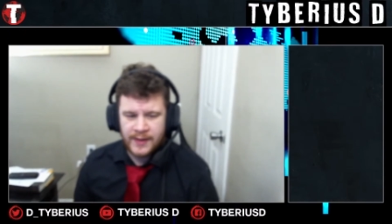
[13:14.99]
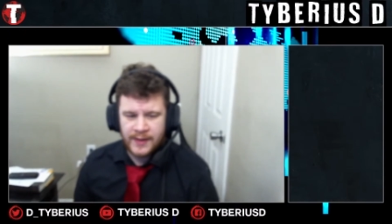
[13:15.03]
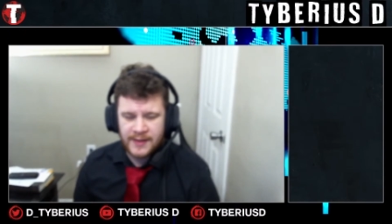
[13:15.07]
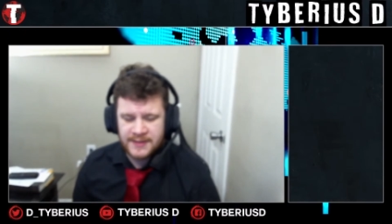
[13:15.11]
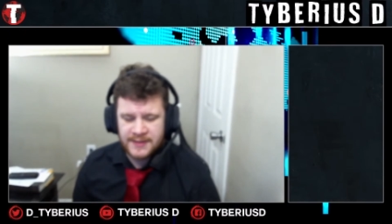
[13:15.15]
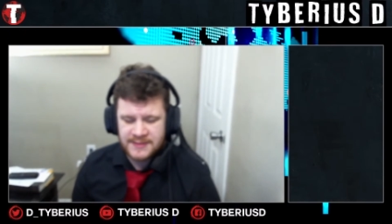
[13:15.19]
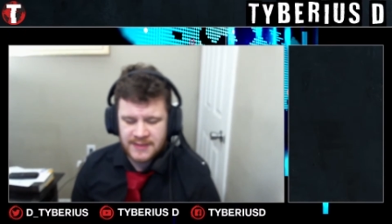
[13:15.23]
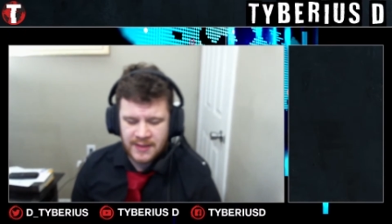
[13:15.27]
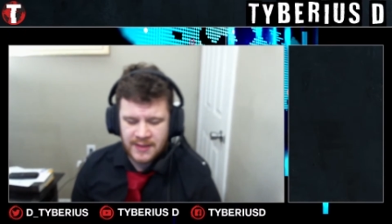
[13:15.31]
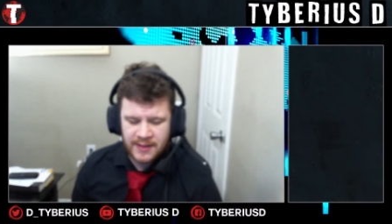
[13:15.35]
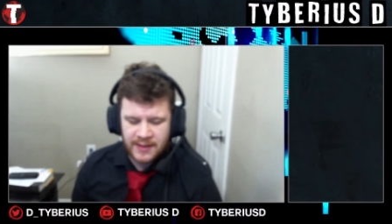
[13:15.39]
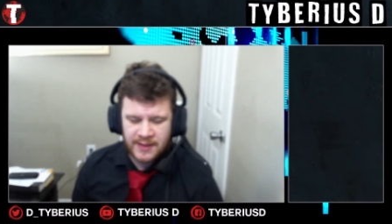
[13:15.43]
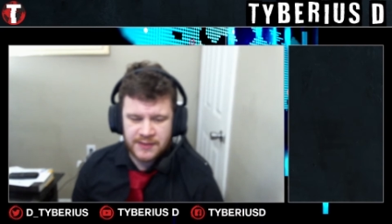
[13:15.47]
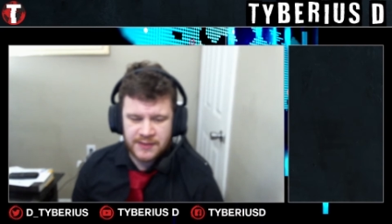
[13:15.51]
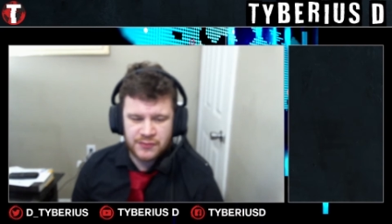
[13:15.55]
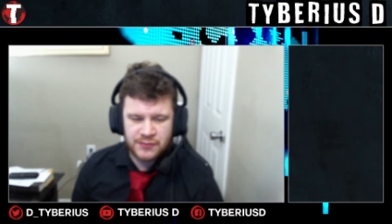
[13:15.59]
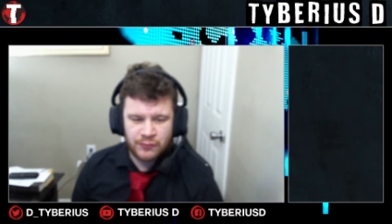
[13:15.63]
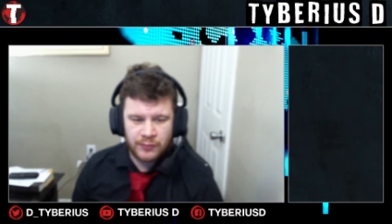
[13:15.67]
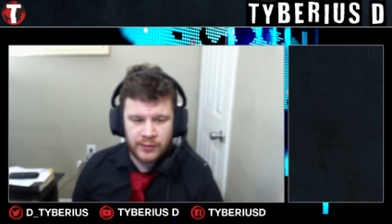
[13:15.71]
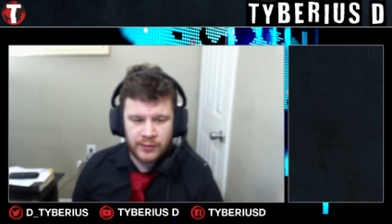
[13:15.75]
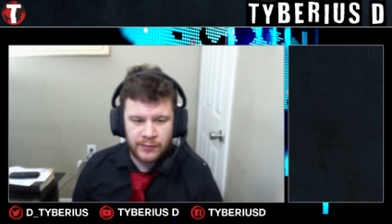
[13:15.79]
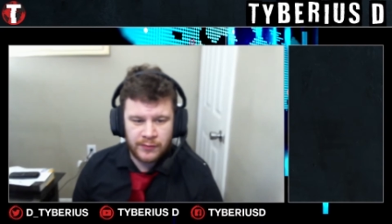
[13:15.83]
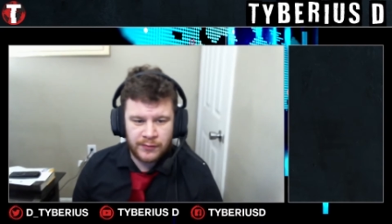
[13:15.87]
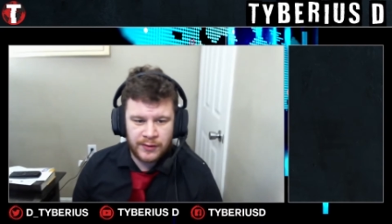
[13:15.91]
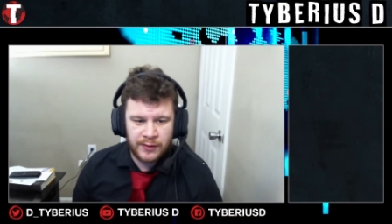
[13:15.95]
is that it's
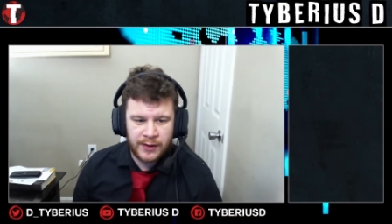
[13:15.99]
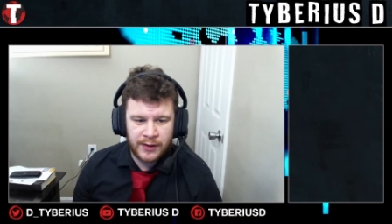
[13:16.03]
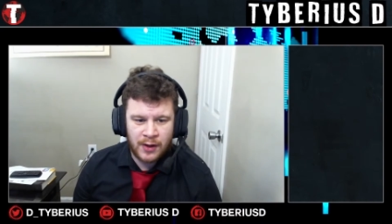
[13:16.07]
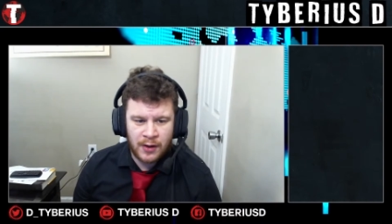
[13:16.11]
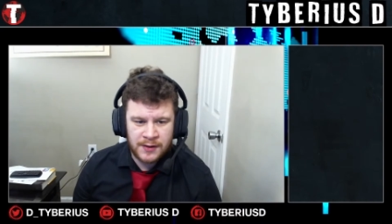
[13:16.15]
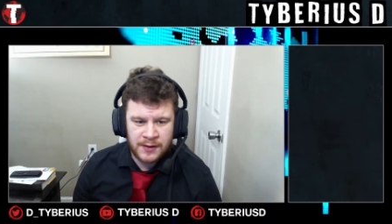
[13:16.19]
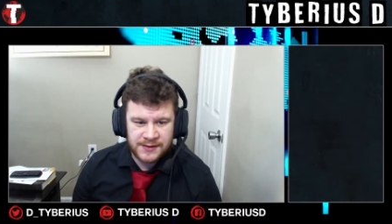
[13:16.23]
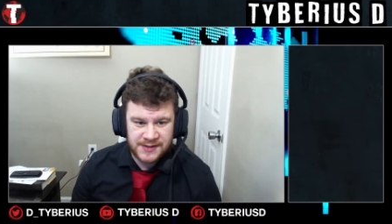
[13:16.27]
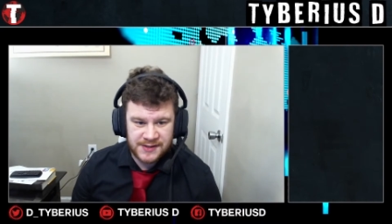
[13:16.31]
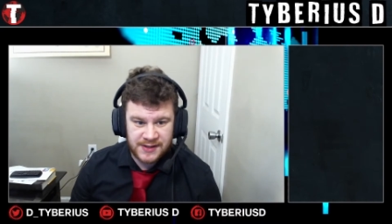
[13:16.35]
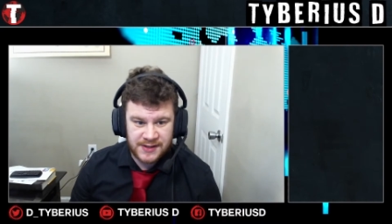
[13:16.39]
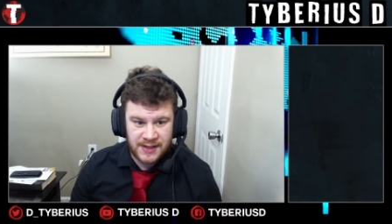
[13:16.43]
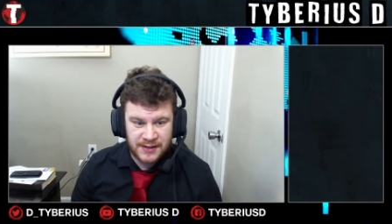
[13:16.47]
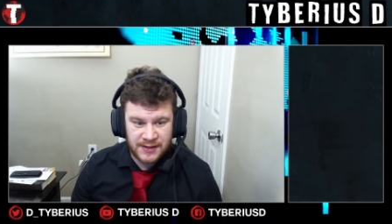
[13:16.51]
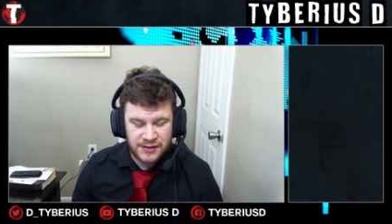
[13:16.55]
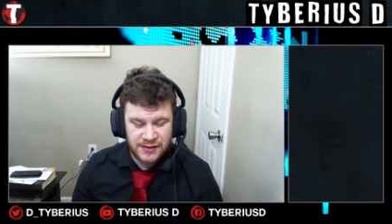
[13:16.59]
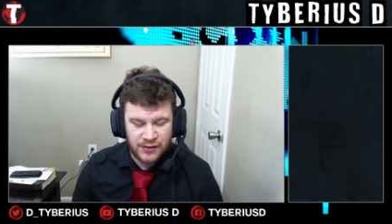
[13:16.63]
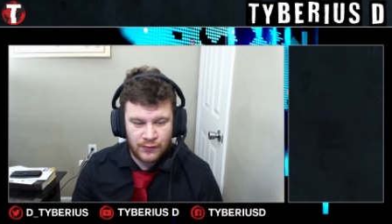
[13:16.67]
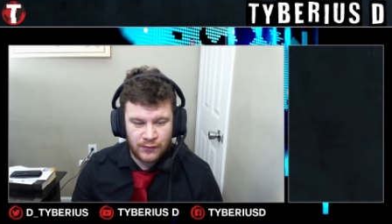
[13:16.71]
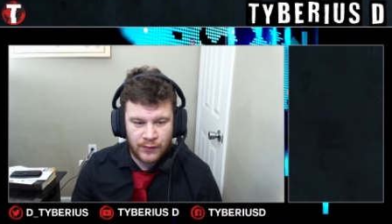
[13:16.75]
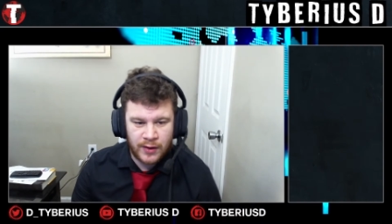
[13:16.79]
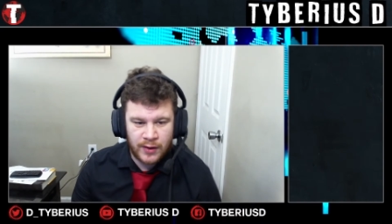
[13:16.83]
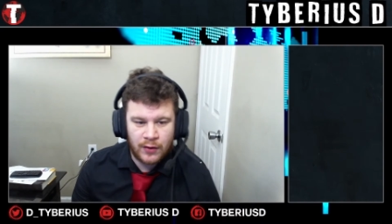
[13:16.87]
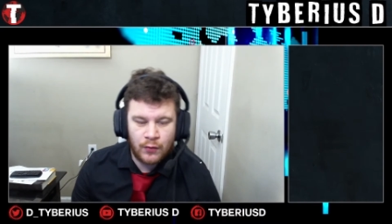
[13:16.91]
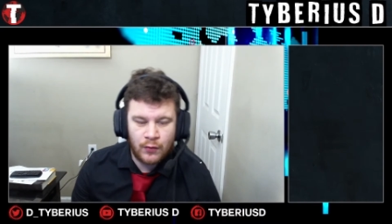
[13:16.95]
really, really hard to connect to
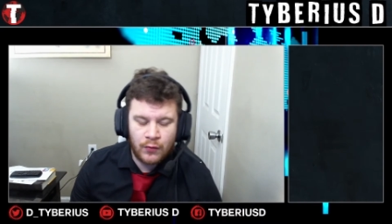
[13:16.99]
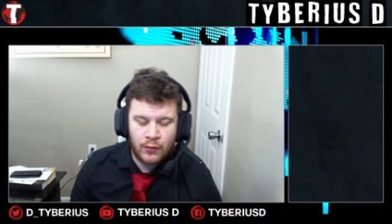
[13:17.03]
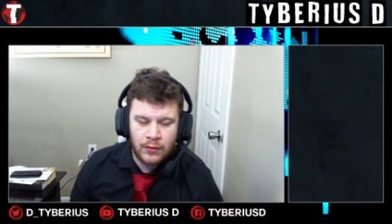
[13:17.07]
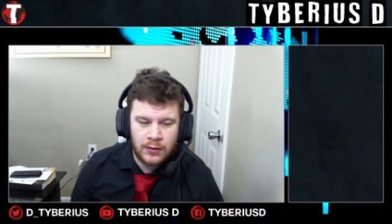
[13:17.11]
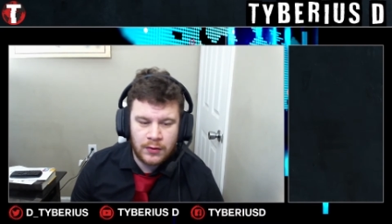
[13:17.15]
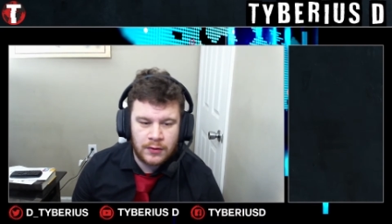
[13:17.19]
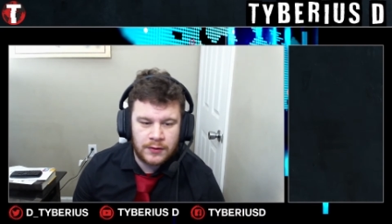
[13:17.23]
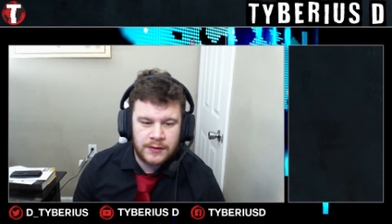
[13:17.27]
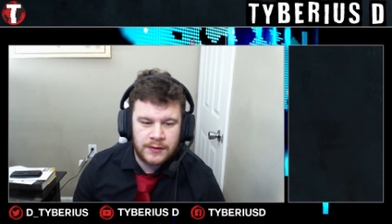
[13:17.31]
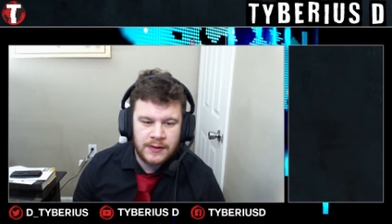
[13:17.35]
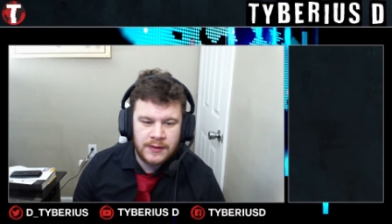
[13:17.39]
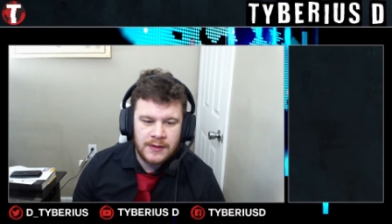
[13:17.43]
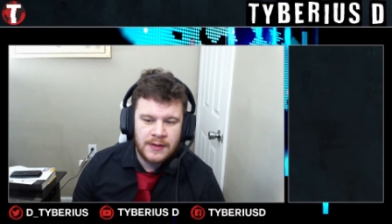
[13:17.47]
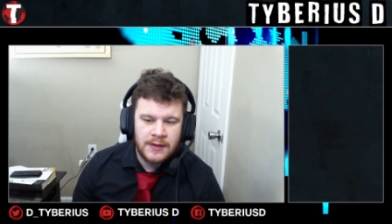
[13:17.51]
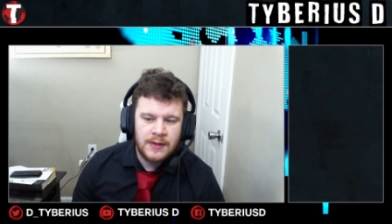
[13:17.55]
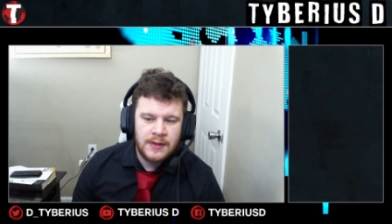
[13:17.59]
the wider world.